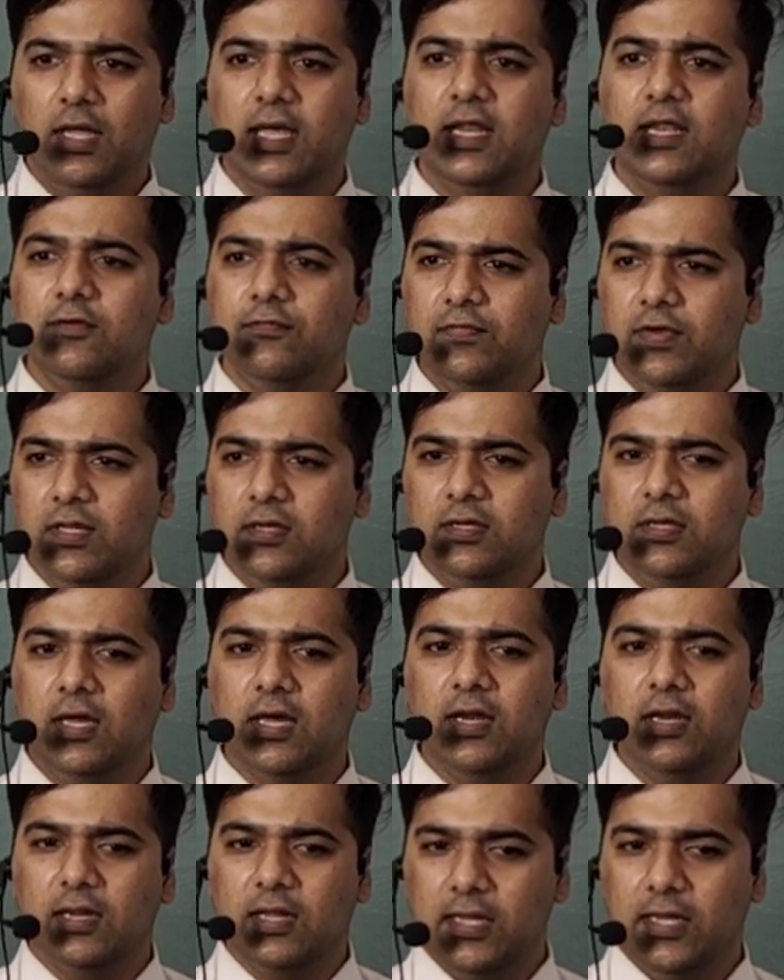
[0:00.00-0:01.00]
elephant,
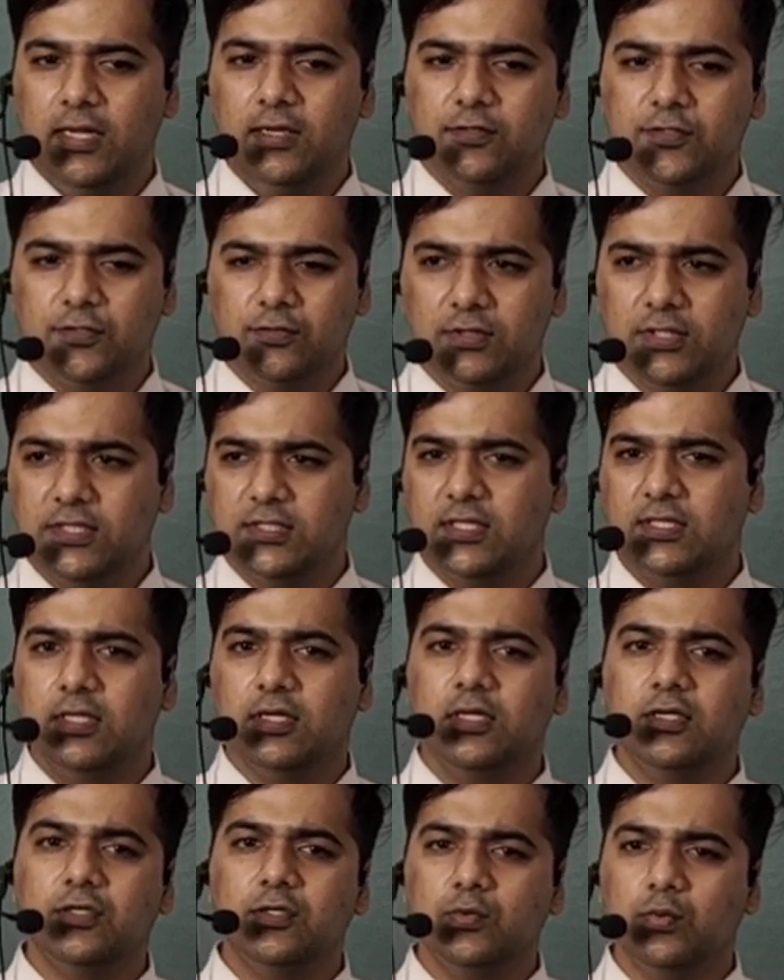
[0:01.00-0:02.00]
a knight. So these are
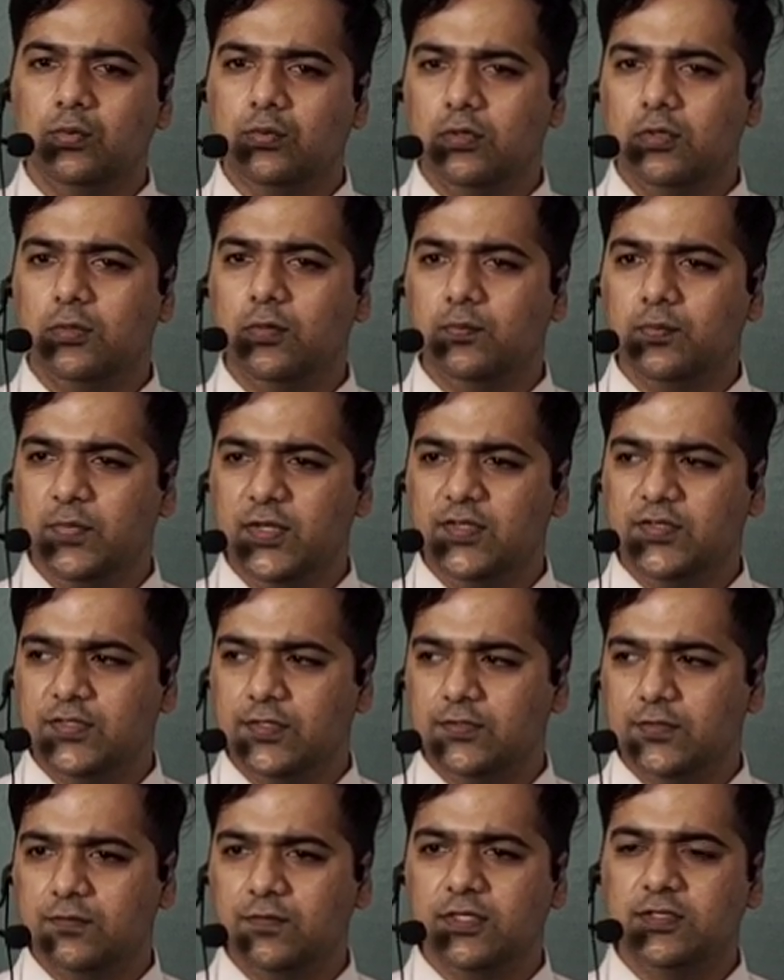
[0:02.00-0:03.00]
the two
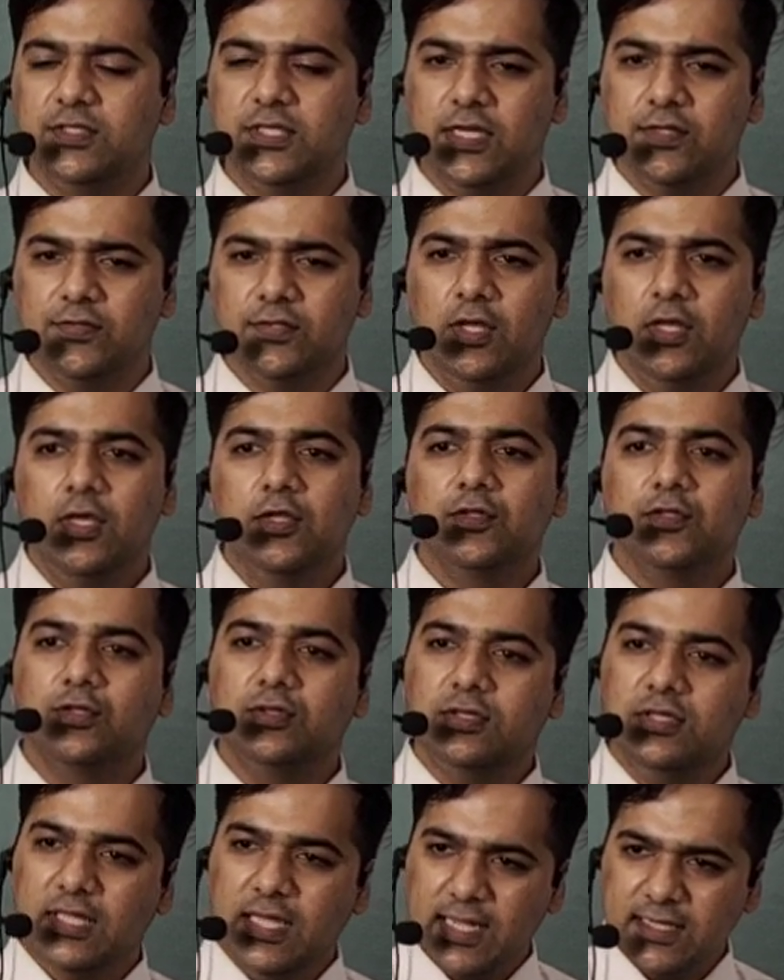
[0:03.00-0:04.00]
pieces of the chess. So
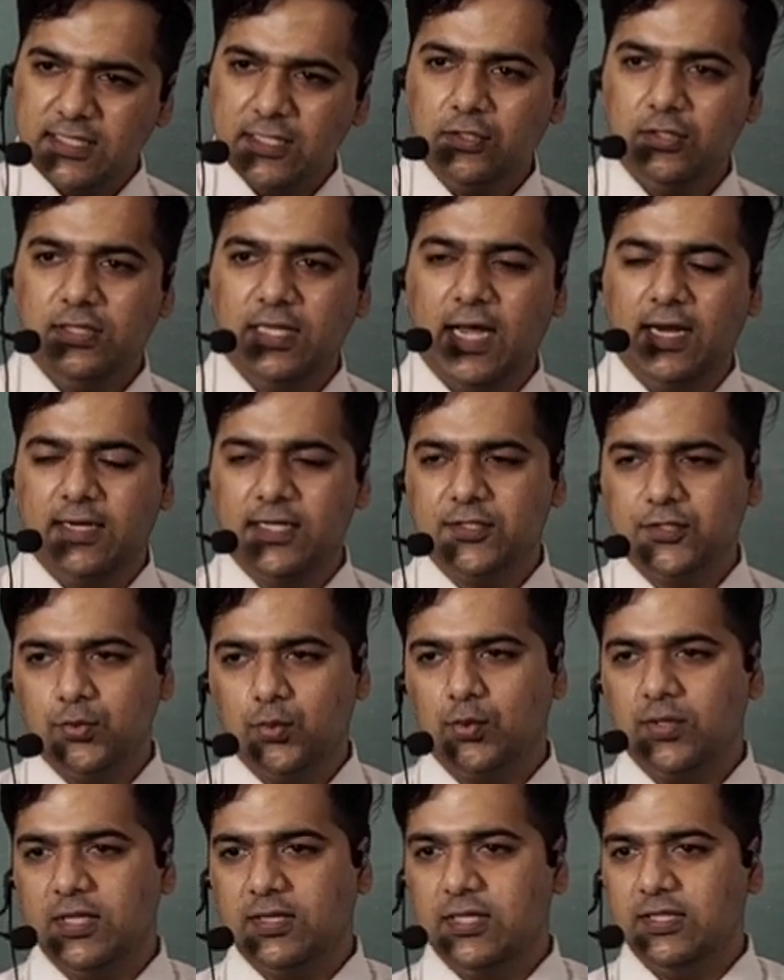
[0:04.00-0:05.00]
that is
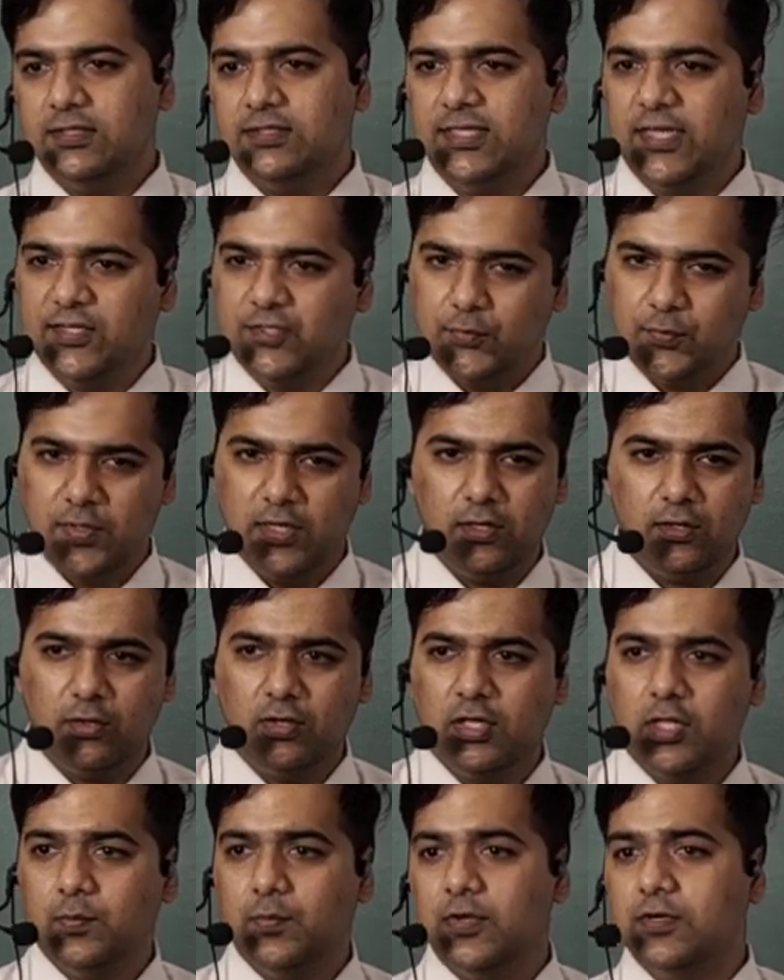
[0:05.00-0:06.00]
known as the chessman,
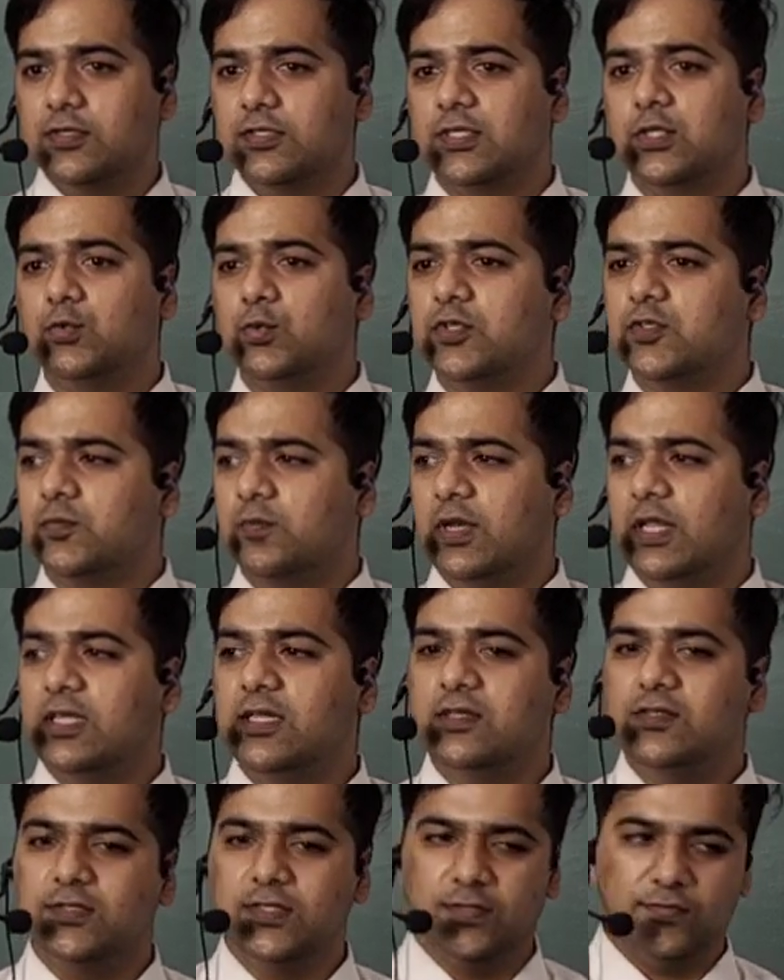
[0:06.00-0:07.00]
not the person who is
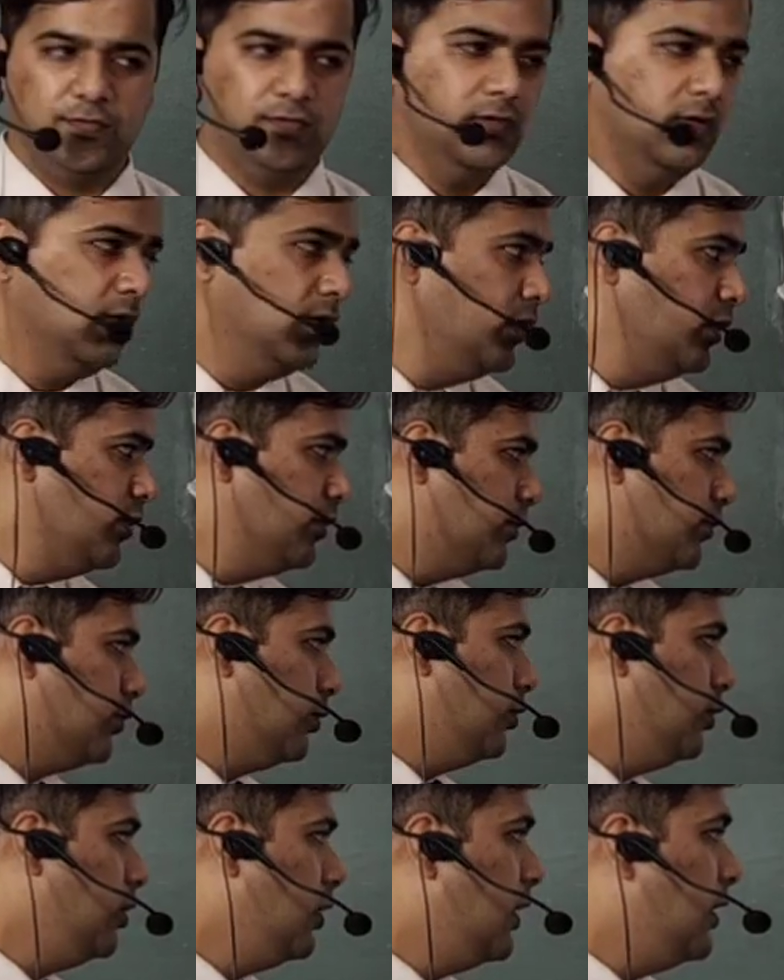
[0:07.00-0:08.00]
playing chess.
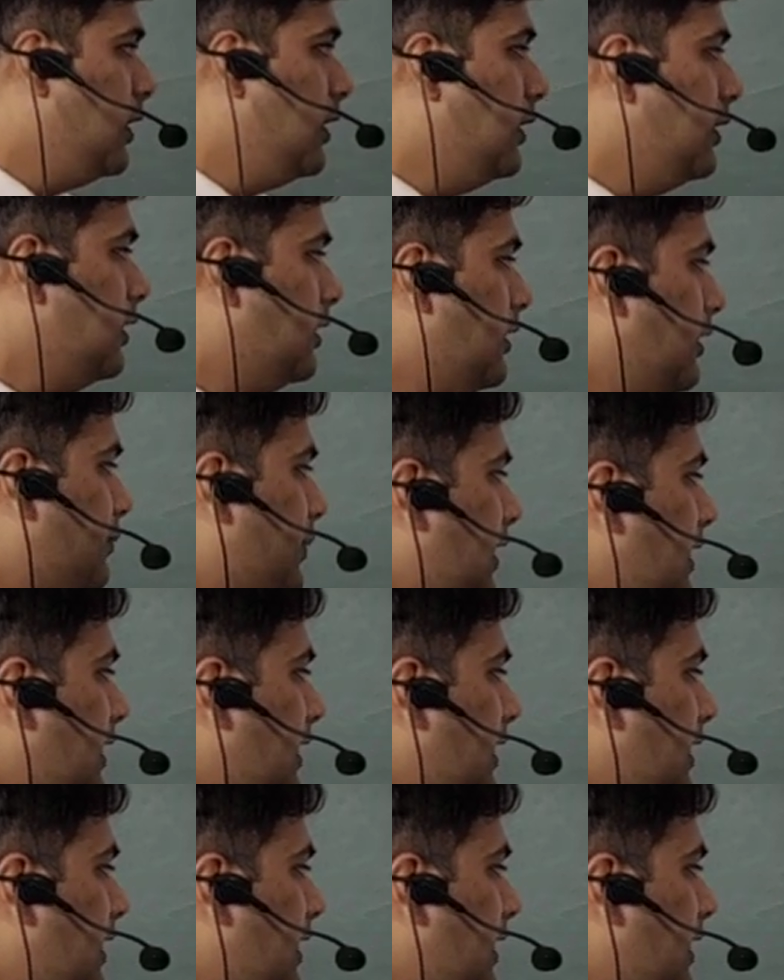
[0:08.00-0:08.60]
So the